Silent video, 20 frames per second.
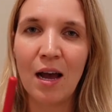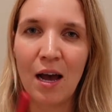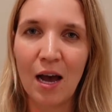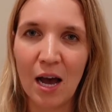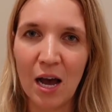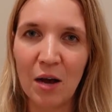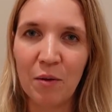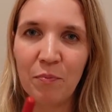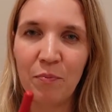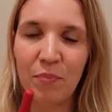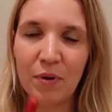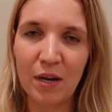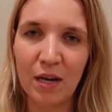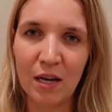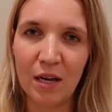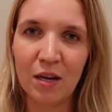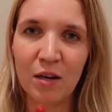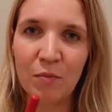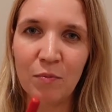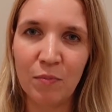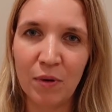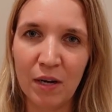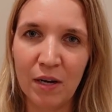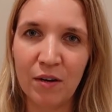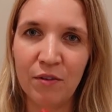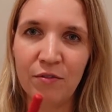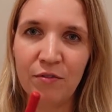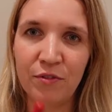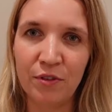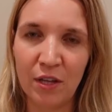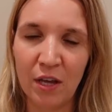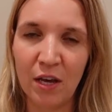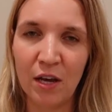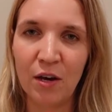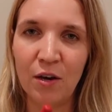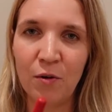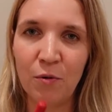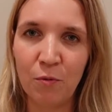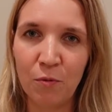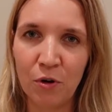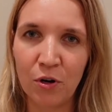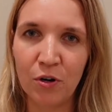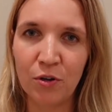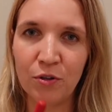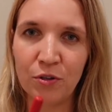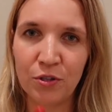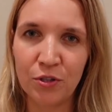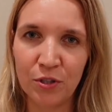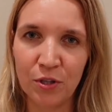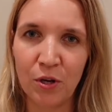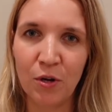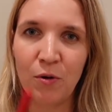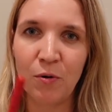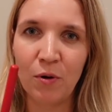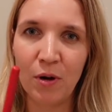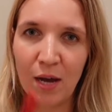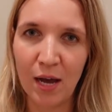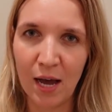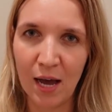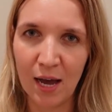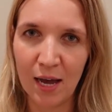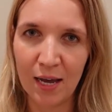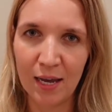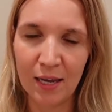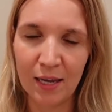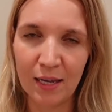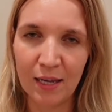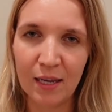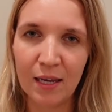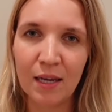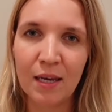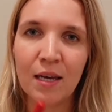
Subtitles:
up above the world so high,